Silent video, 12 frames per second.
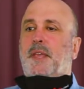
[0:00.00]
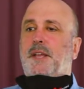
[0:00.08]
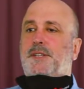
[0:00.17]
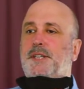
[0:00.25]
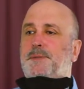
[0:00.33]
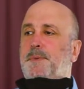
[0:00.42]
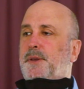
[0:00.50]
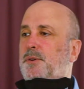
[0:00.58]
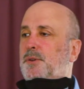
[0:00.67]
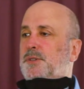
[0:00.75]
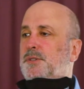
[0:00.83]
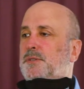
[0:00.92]
it's just
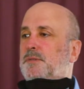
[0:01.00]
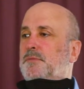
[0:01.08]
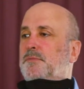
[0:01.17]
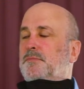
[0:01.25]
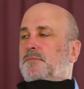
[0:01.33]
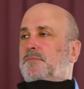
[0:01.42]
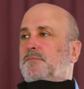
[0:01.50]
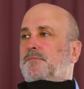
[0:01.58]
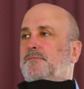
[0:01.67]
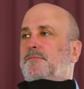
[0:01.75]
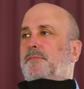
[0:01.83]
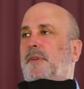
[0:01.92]
because
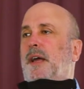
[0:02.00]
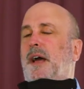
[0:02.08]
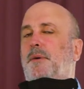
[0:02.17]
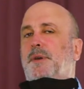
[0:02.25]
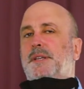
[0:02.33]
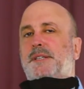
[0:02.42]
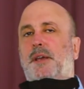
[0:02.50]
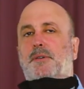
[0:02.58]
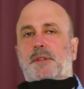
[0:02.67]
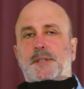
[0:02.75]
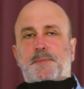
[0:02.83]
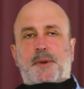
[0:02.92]
I want to say
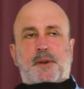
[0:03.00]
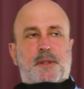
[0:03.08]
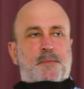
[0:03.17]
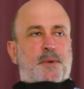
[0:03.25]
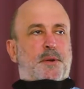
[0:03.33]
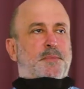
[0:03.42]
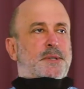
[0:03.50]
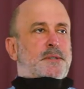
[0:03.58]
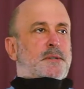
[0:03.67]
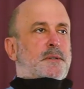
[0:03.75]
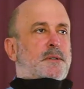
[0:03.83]
on the spur of the moment.